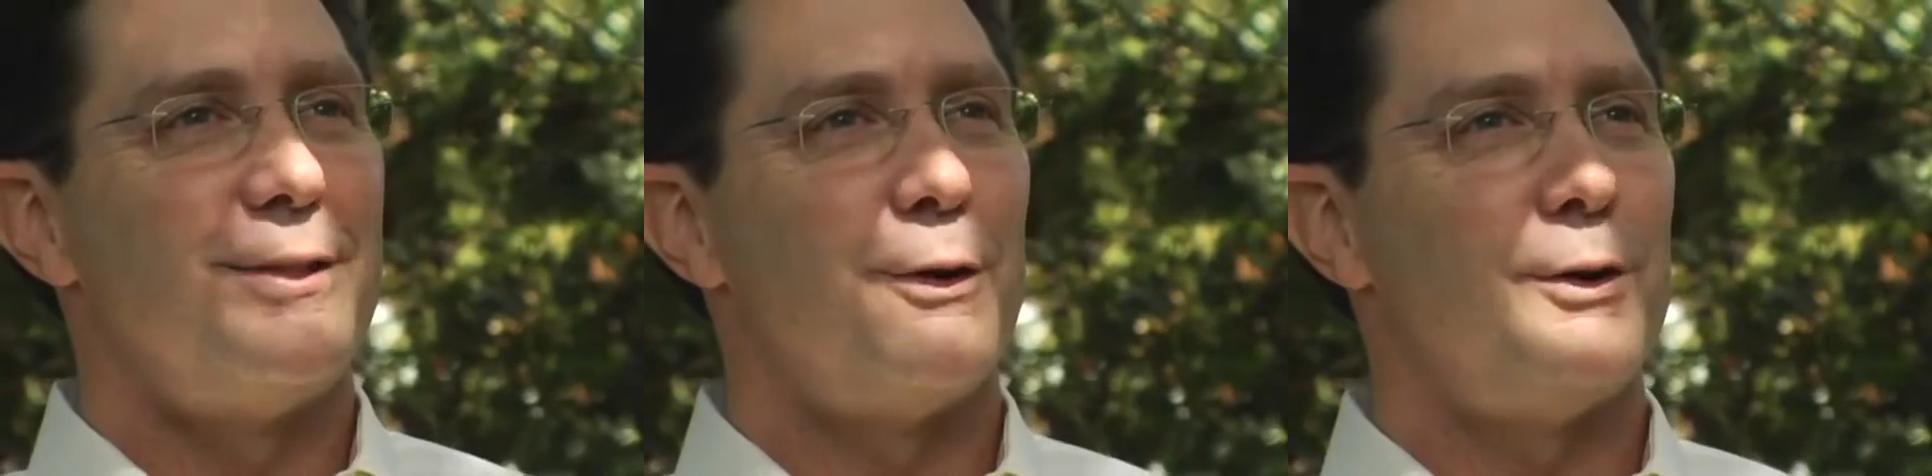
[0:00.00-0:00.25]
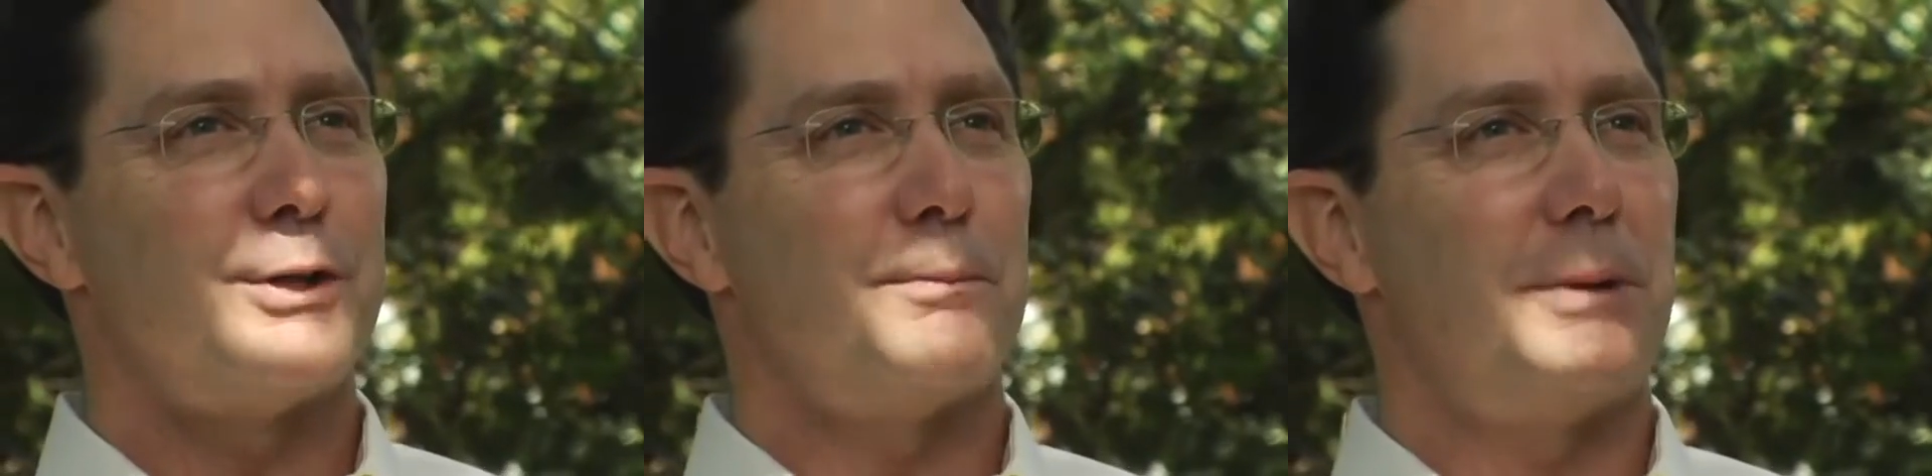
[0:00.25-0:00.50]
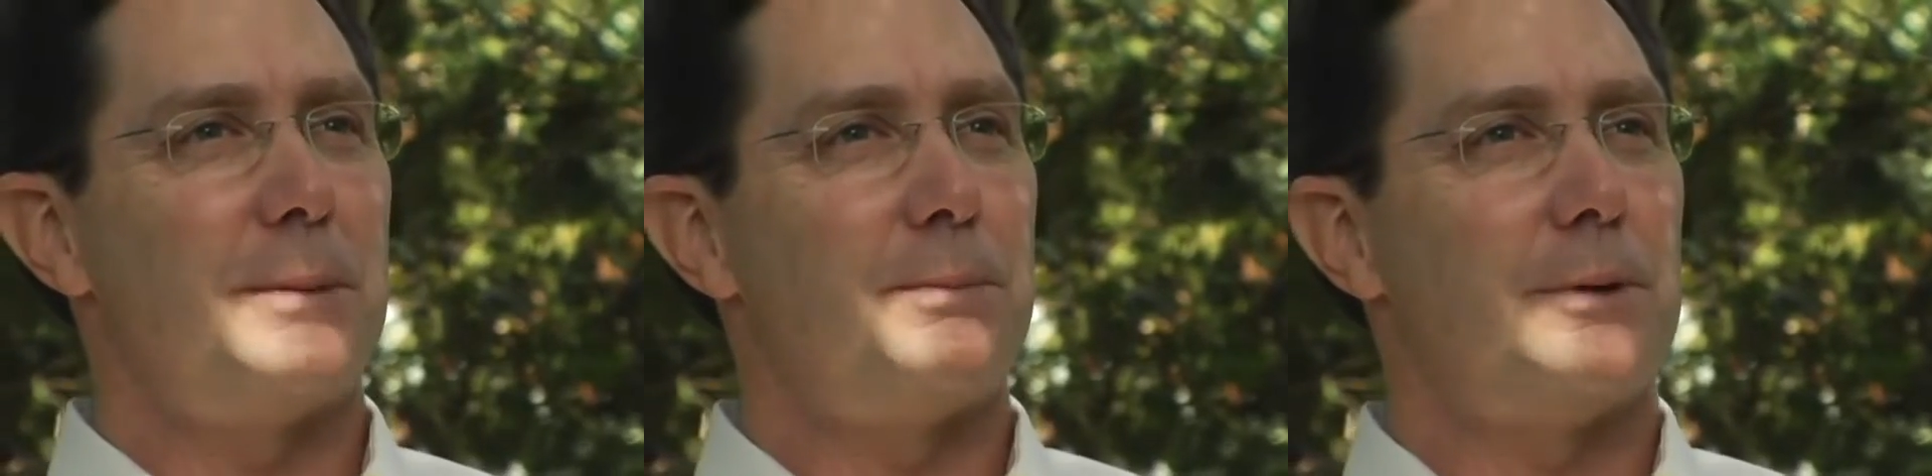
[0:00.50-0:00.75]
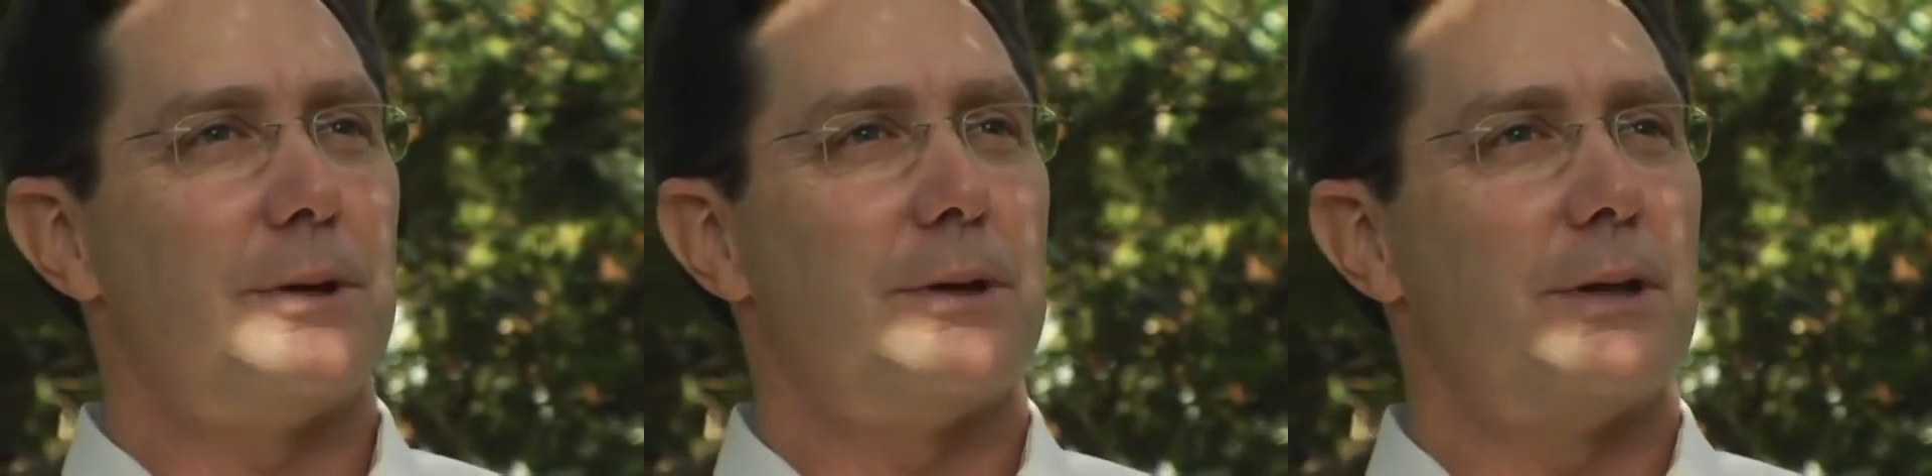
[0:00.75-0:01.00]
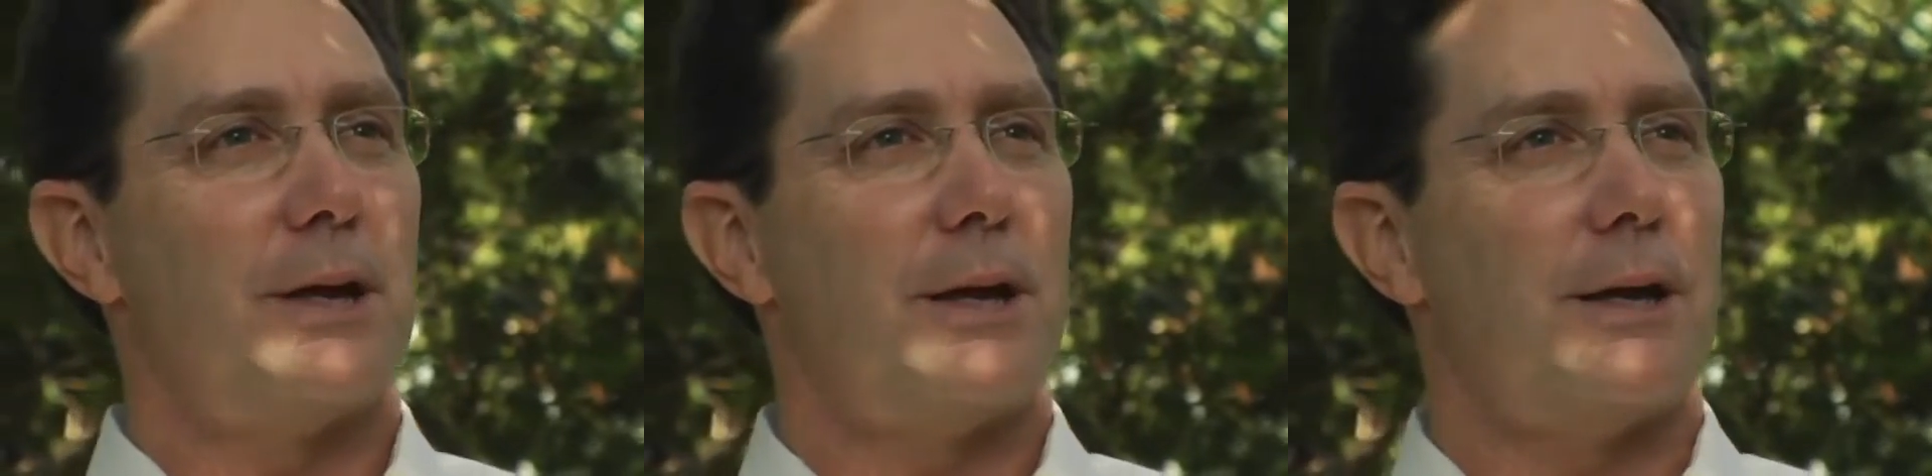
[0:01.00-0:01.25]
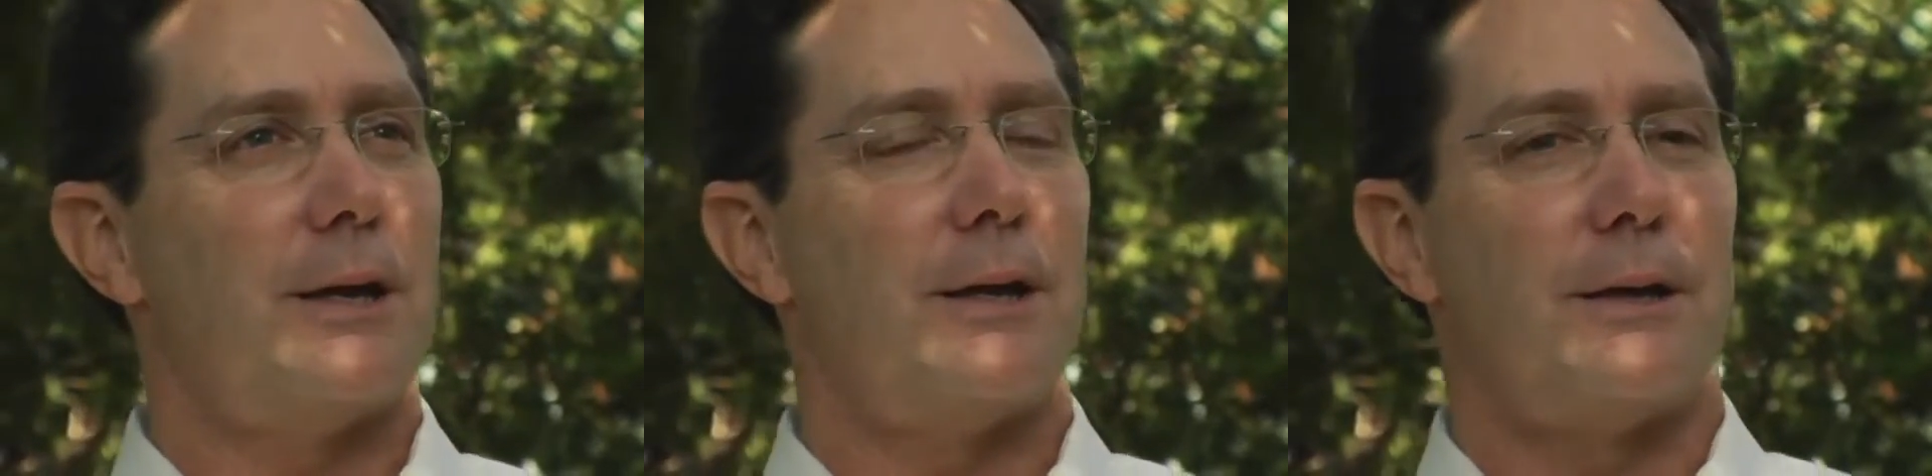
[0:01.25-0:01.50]
Those are people,
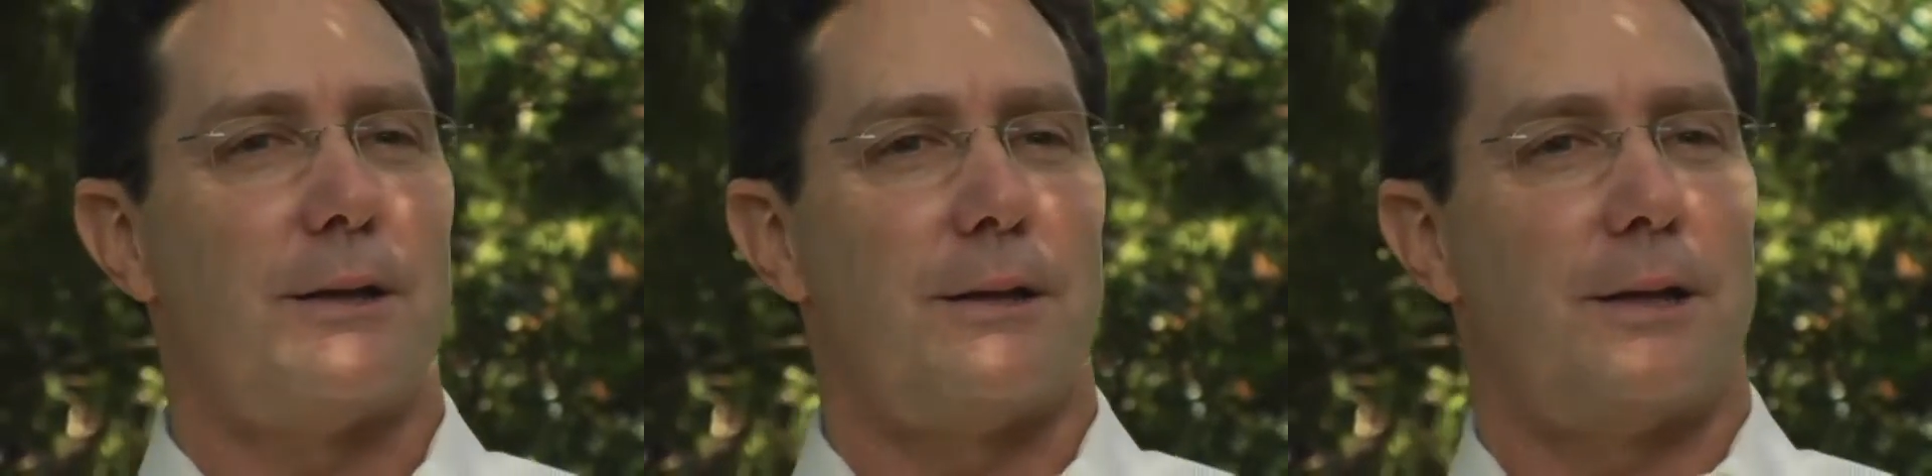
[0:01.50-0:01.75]
they